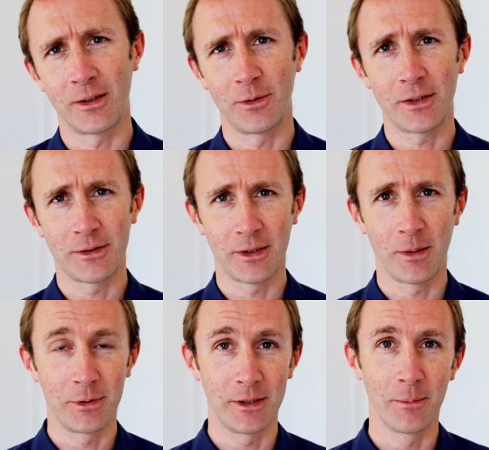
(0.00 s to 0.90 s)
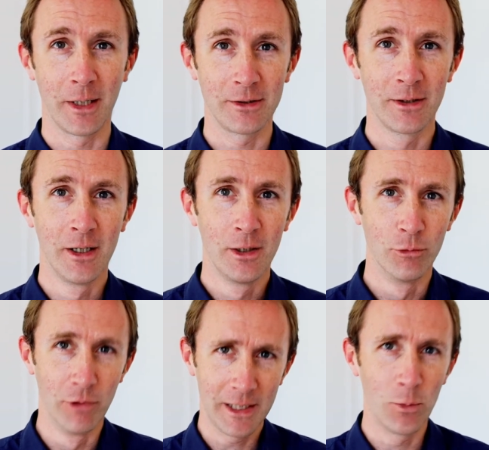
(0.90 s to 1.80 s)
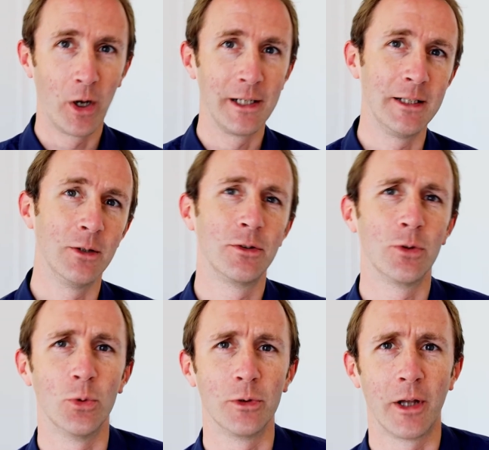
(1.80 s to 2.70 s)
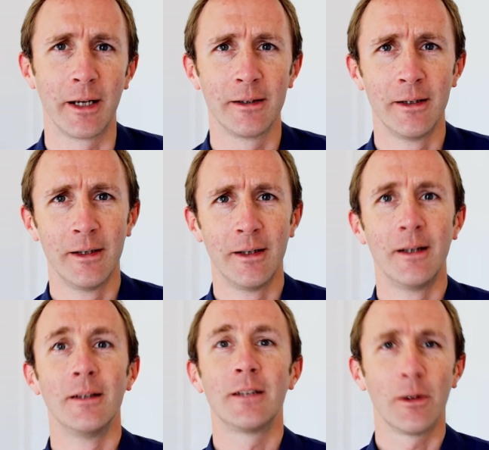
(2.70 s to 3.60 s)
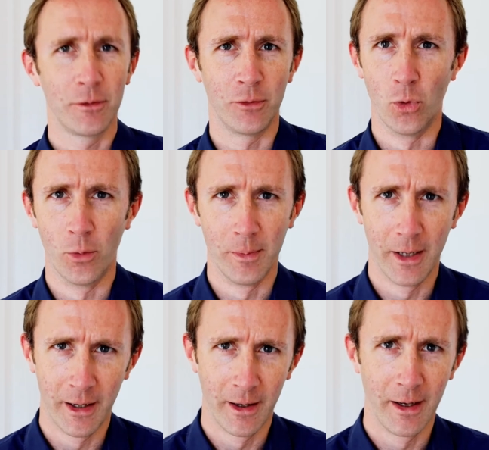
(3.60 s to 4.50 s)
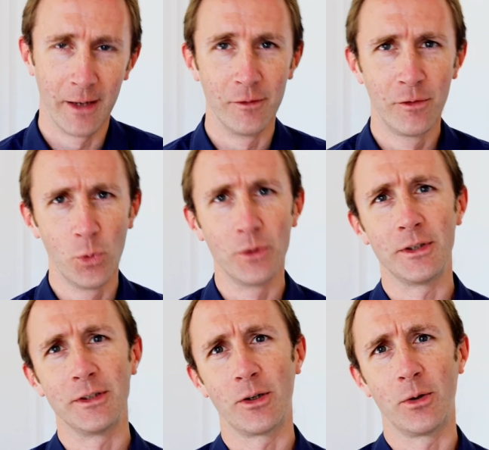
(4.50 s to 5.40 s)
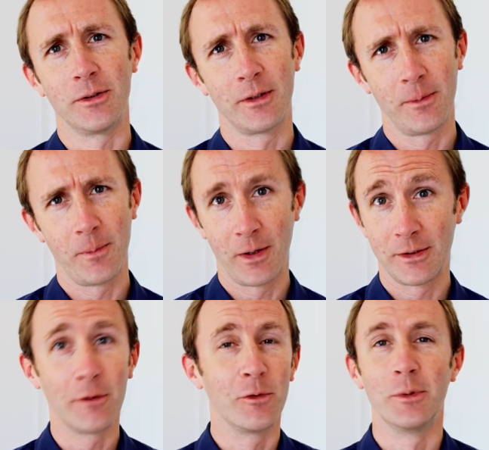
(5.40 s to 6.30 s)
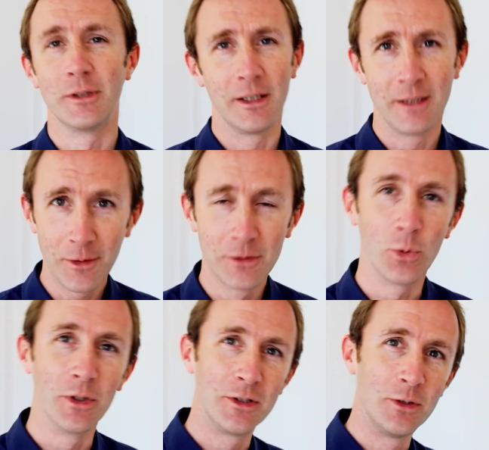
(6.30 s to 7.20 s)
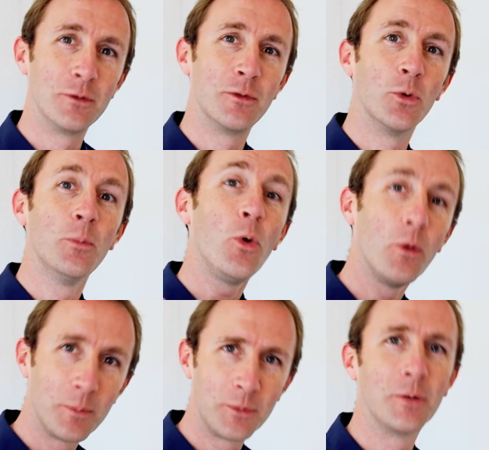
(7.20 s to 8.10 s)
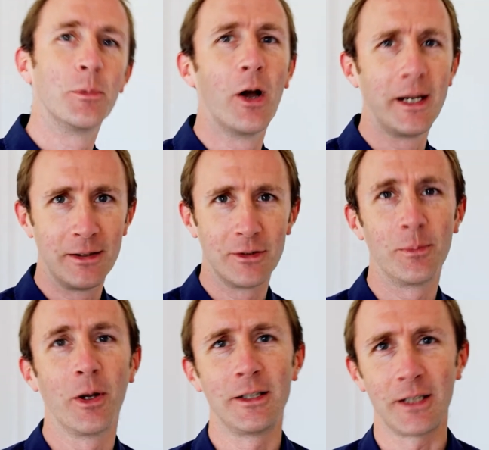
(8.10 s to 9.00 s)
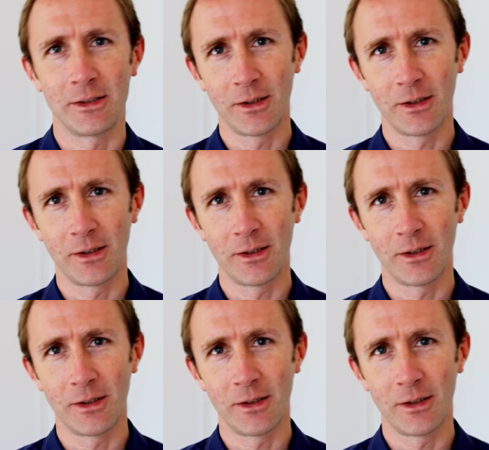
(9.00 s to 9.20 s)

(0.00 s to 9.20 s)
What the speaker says: So that's the company that makes really widely used tools like Terraform and Vault and so on. So Terraform is another tool that's used for more supplying in the supply chain.